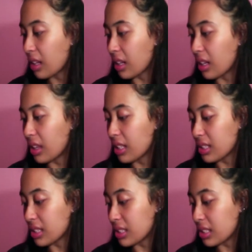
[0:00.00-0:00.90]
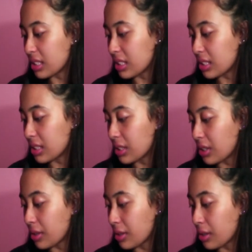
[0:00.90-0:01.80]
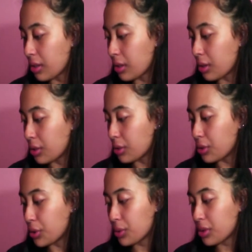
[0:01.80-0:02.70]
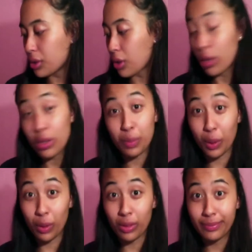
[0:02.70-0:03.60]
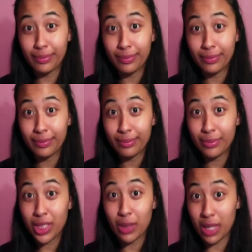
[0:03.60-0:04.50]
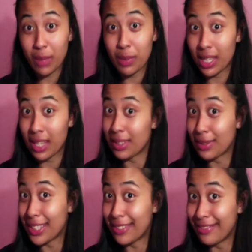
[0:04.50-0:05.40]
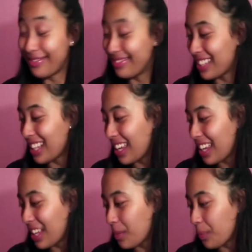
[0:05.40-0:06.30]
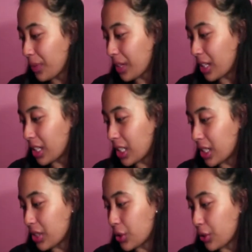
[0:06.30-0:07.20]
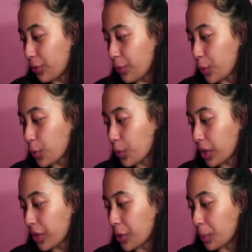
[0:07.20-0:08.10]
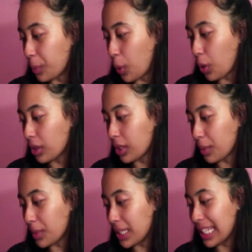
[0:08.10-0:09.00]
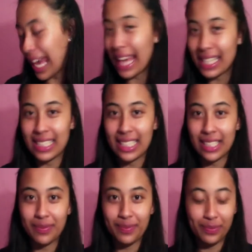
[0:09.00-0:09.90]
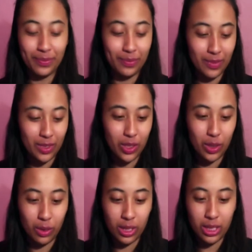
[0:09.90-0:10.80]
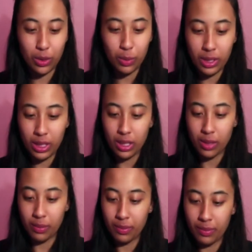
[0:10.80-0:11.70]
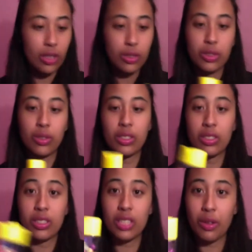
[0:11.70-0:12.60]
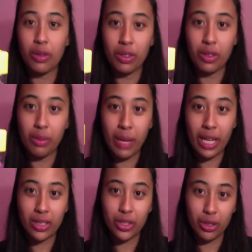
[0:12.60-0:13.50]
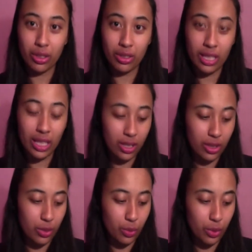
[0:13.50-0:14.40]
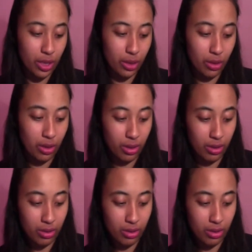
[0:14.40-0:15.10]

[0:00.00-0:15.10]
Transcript: And this is juicy color ball. Sounds appetizing, right? And it is fruit flavored ball gummy candy. So let's open it up. So this is how the package looks like without the